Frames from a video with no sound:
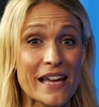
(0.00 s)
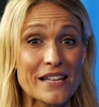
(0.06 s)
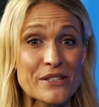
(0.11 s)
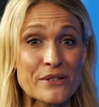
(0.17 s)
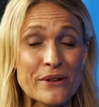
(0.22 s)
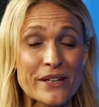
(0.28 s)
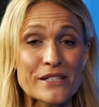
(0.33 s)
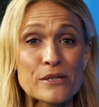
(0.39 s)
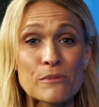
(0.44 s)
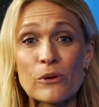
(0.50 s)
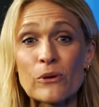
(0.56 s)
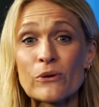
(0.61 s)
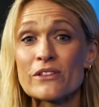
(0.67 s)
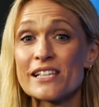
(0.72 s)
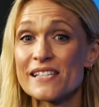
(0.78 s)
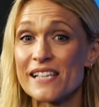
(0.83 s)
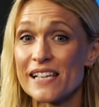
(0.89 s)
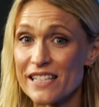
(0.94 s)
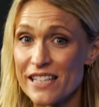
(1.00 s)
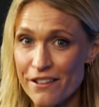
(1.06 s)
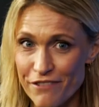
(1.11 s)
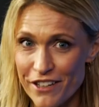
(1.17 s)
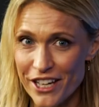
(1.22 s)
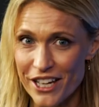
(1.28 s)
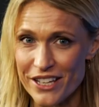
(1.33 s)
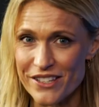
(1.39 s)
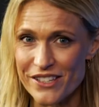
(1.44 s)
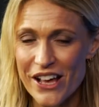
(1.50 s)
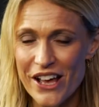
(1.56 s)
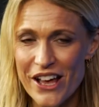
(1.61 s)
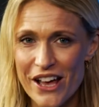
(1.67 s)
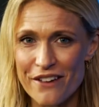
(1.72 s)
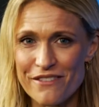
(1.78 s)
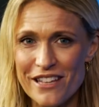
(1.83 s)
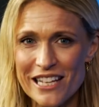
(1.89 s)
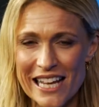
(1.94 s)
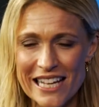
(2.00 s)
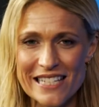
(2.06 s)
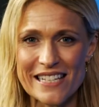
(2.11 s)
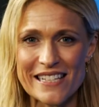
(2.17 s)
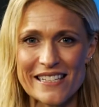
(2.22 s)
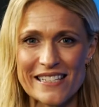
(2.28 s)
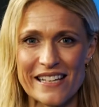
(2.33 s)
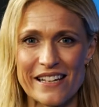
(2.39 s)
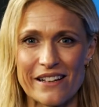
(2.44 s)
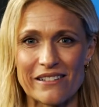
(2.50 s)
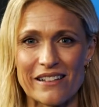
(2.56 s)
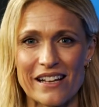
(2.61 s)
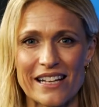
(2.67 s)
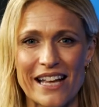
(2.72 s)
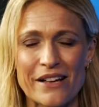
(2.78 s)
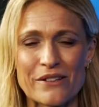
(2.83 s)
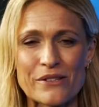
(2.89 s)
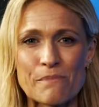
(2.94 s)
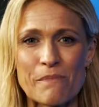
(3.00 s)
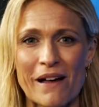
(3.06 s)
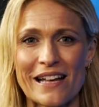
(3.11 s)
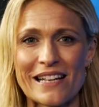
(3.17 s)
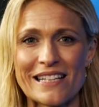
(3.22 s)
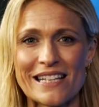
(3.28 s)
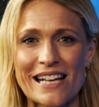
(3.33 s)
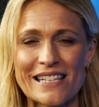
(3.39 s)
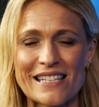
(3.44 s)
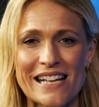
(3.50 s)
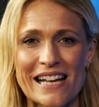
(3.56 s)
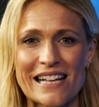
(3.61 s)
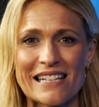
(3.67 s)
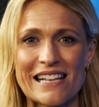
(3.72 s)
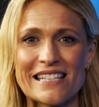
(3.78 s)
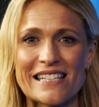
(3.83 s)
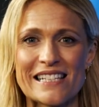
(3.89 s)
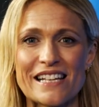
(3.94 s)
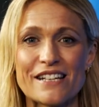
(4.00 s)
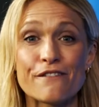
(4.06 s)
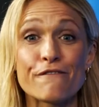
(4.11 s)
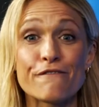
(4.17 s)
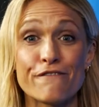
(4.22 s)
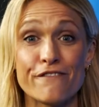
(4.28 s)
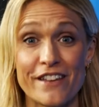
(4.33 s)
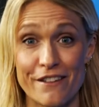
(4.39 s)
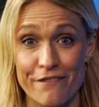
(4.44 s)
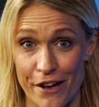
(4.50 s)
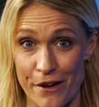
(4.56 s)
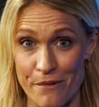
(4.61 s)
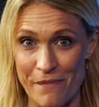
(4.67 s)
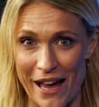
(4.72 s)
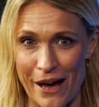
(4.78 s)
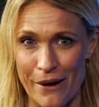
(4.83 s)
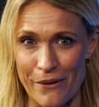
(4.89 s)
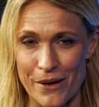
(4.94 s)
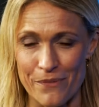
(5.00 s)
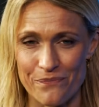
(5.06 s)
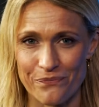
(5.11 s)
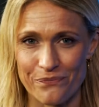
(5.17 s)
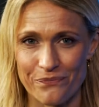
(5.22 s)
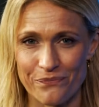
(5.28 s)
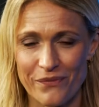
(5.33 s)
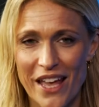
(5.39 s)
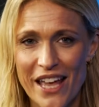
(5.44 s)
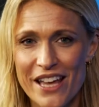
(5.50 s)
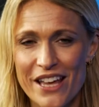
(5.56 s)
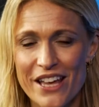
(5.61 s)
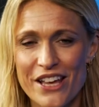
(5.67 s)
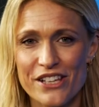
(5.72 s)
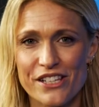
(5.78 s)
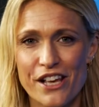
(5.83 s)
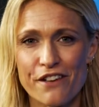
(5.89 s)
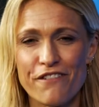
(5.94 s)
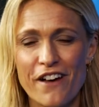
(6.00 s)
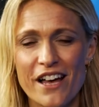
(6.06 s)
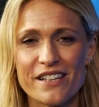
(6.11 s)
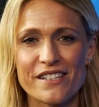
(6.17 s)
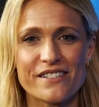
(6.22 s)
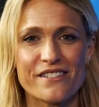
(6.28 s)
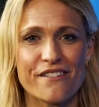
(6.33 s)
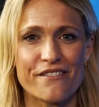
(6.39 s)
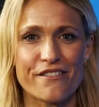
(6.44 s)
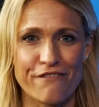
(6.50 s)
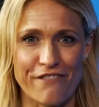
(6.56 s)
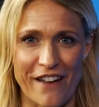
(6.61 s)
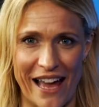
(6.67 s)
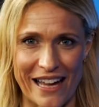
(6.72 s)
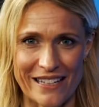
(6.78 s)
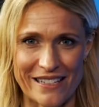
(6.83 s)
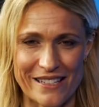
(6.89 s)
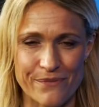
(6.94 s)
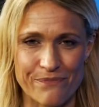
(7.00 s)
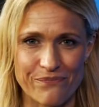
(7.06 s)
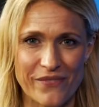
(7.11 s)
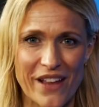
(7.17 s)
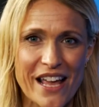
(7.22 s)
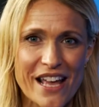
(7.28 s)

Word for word: here to explore the significance of the latest deal announced by Nasdaq-listed VivoPower. So first, the facts.